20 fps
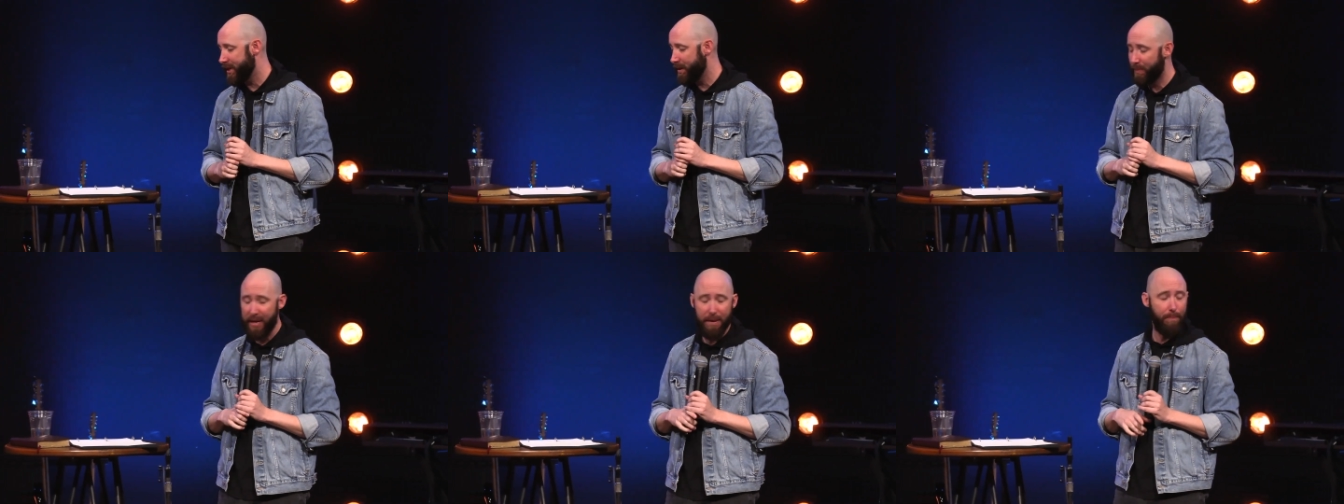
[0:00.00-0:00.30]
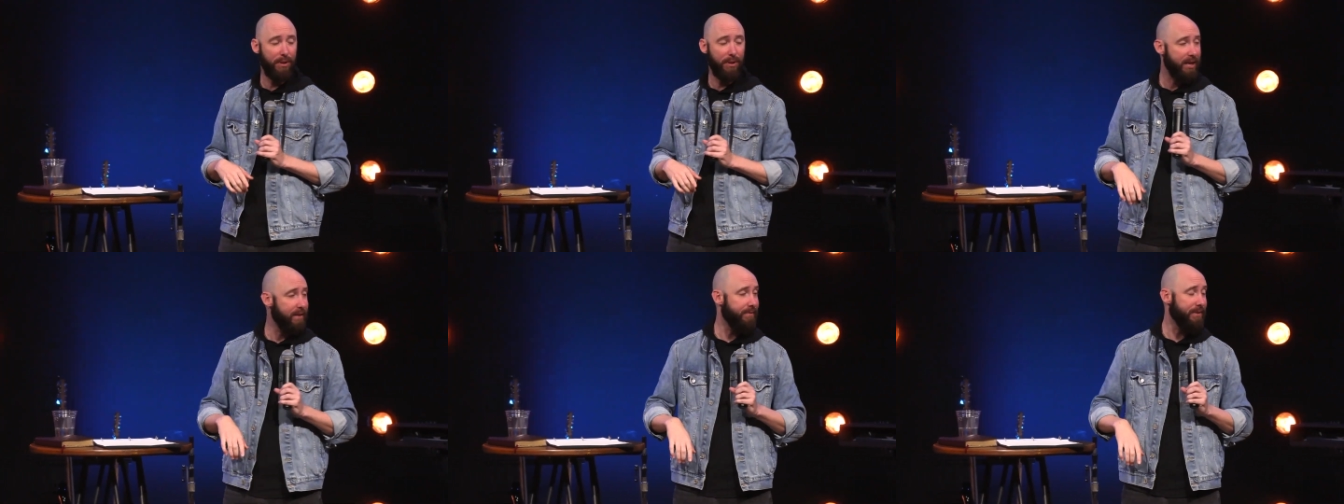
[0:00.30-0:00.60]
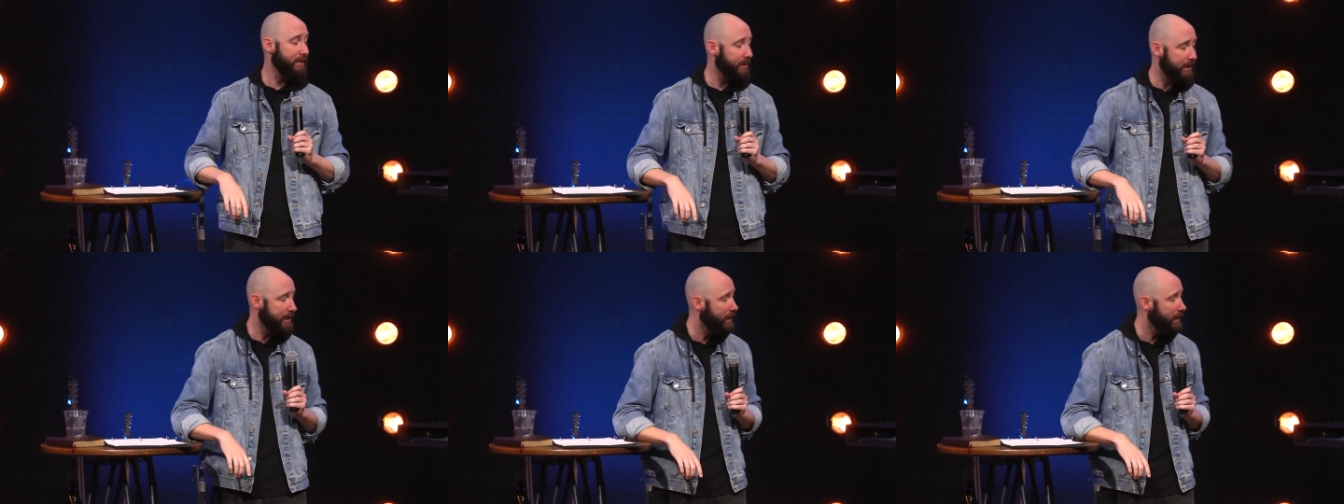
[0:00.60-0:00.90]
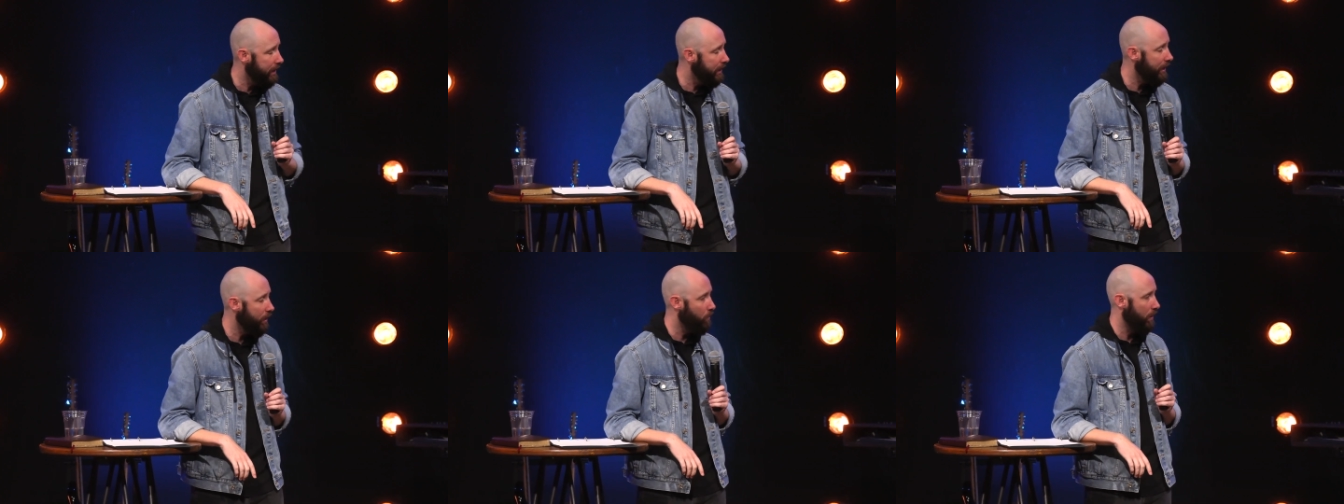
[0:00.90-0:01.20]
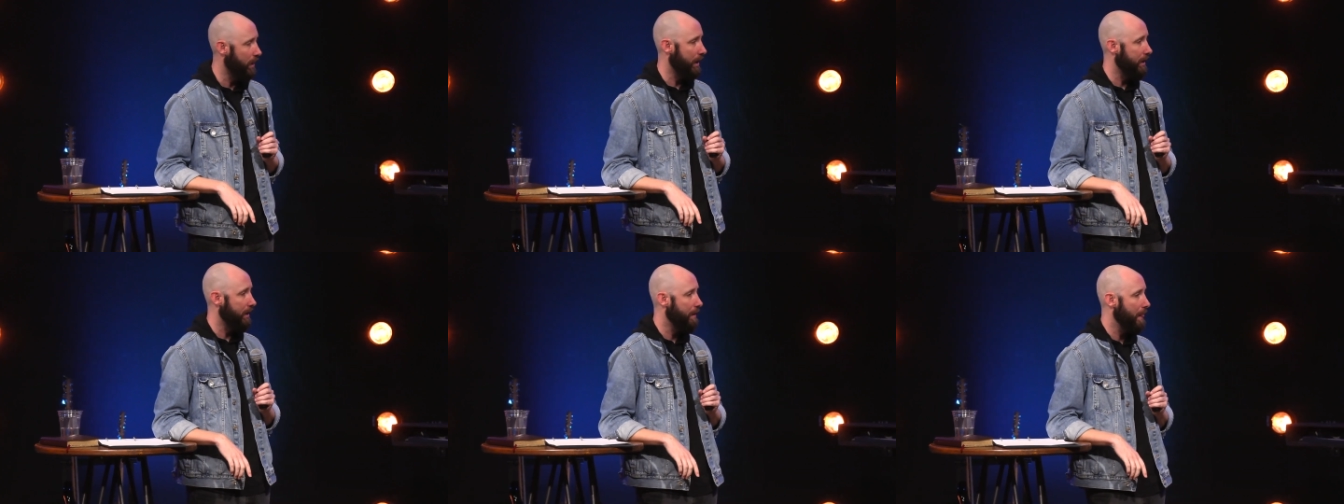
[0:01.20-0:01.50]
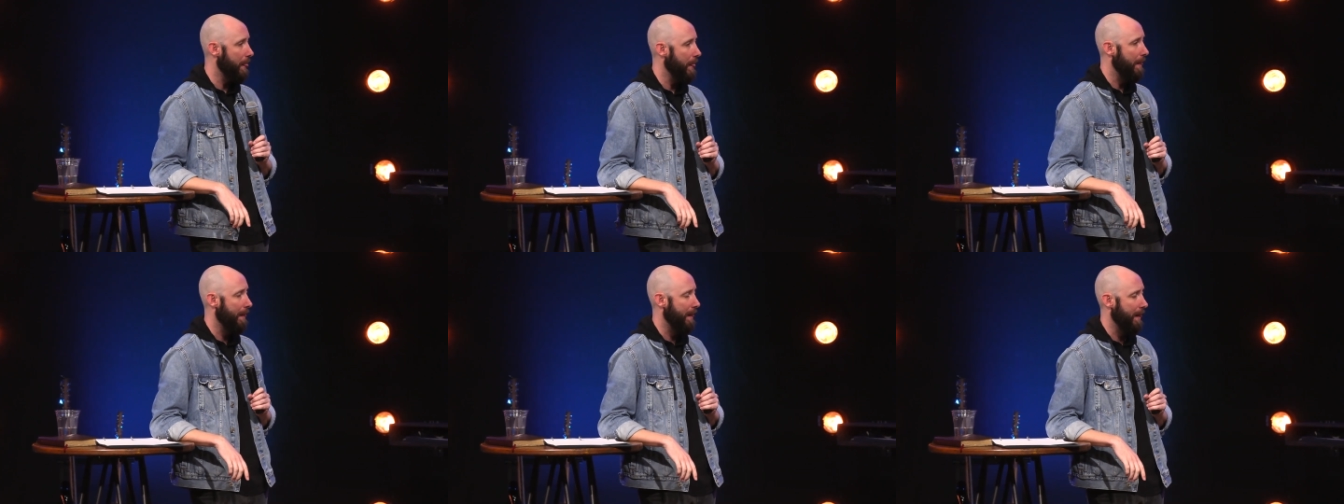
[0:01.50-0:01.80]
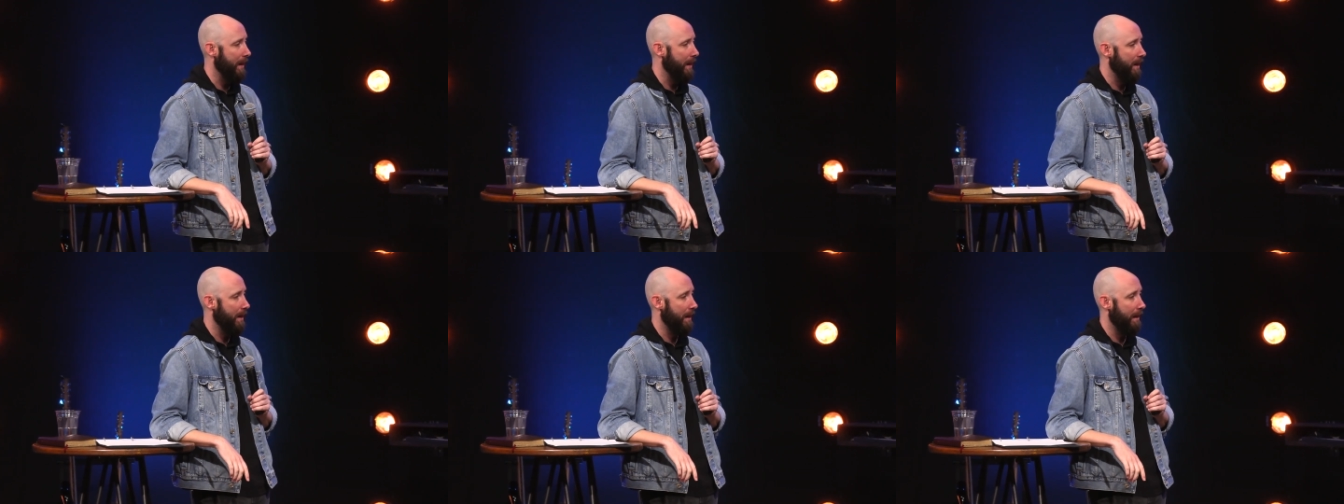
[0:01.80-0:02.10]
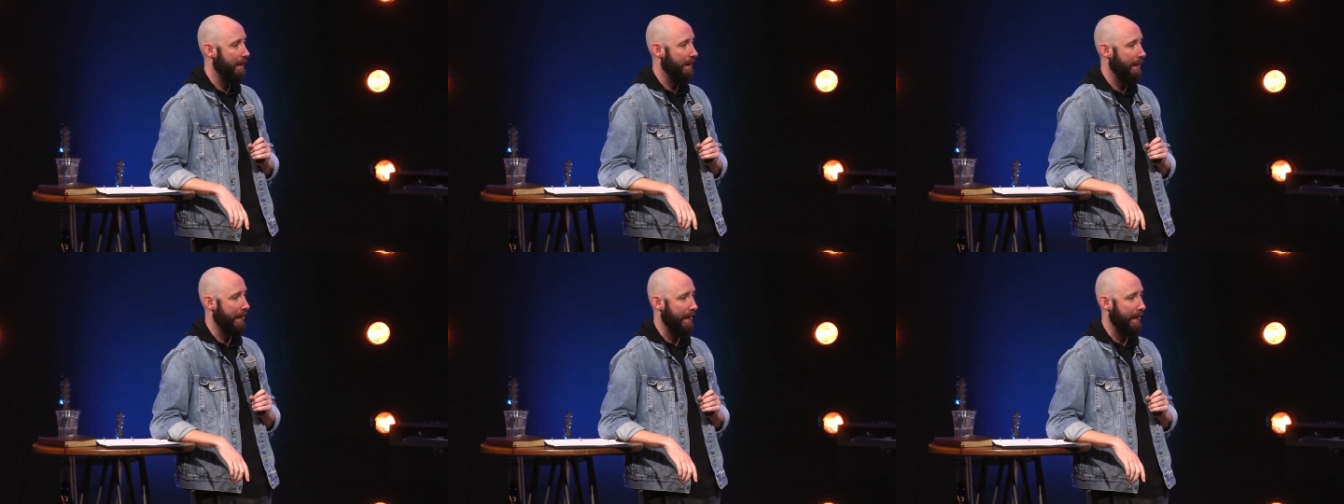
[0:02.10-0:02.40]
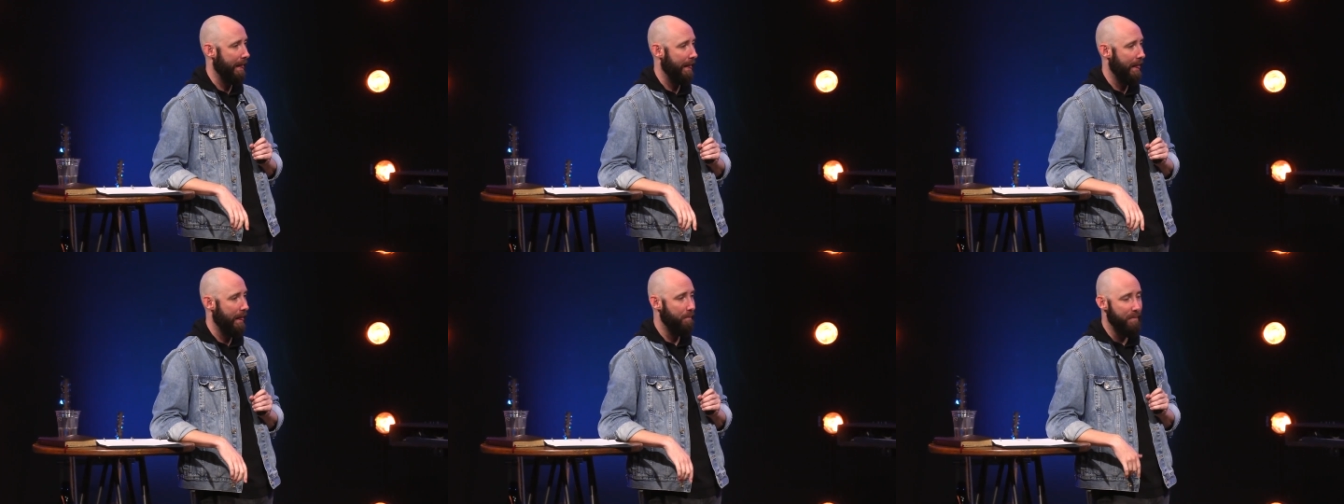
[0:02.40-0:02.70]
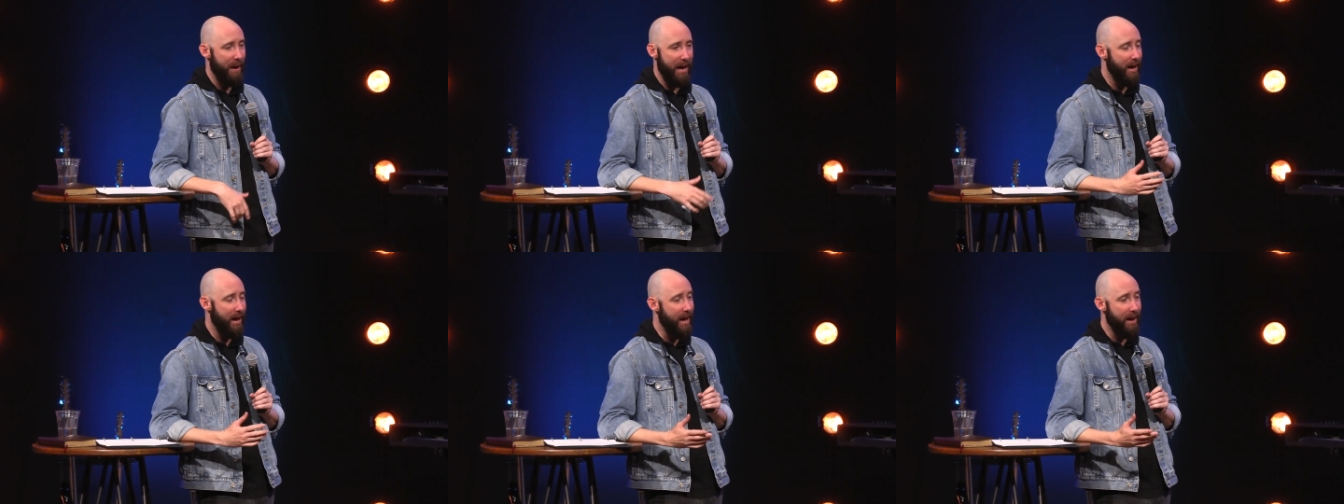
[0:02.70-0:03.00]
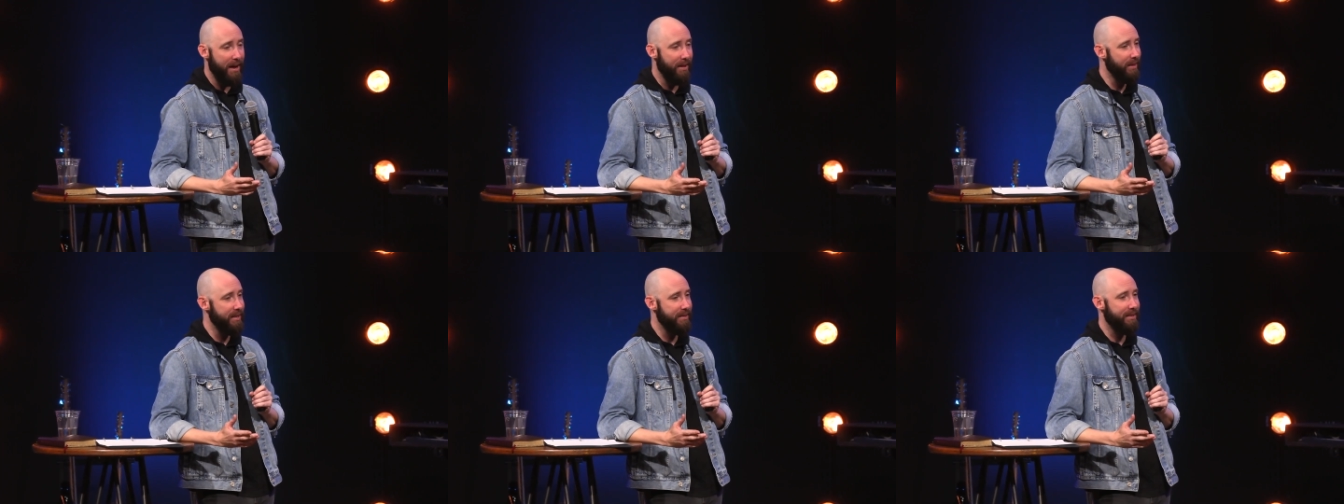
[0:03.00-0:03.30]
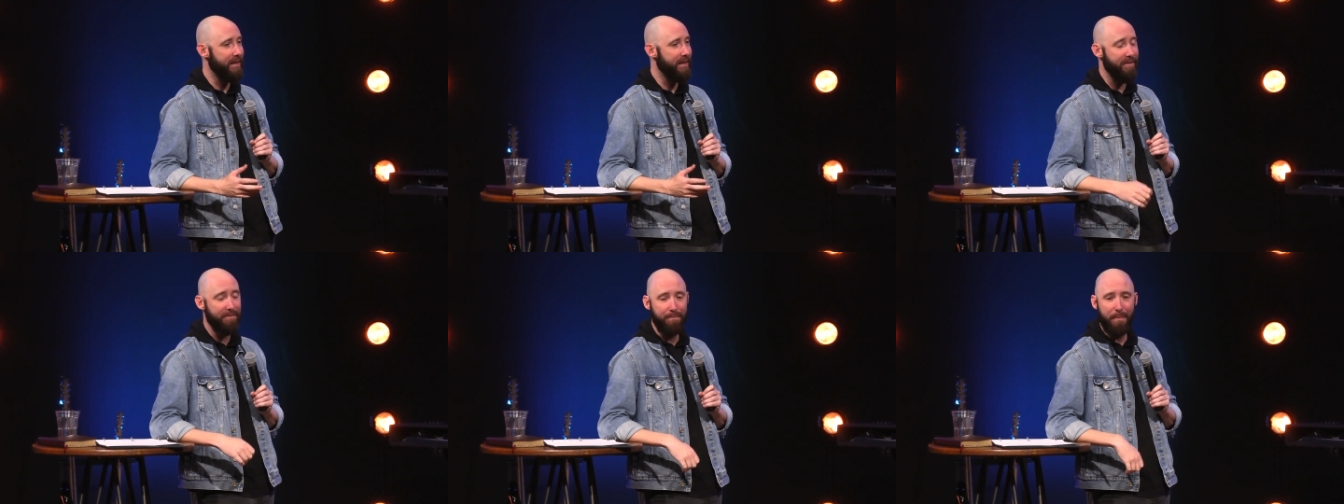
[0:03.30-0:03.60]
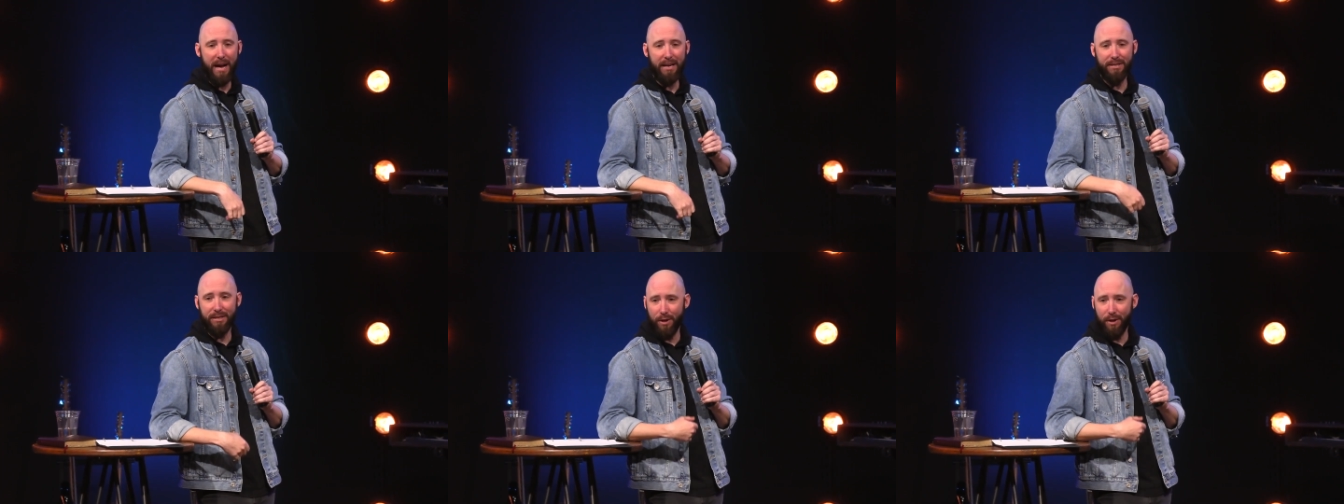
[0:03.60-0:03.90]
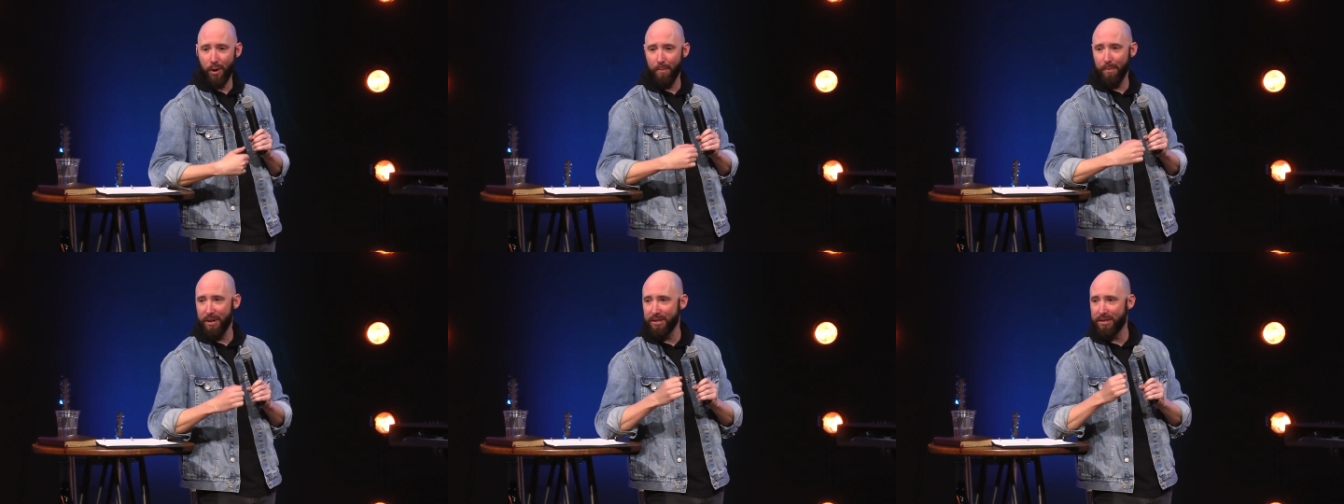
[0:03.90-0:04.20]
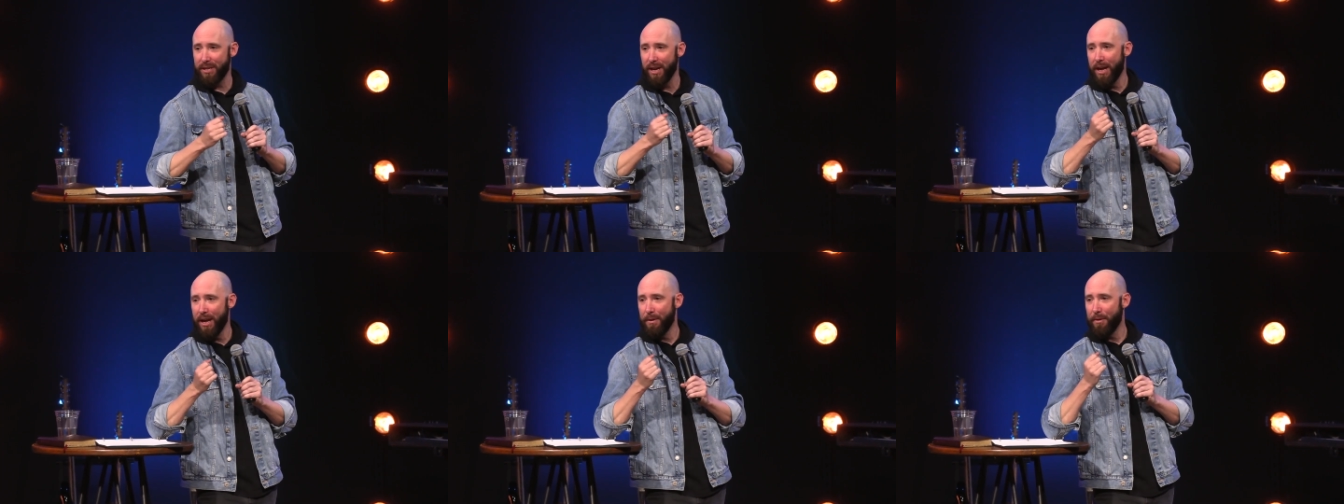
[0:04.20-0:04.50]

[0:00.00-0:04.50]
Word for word: people live in sin anyway. My, I, listen, if my sermons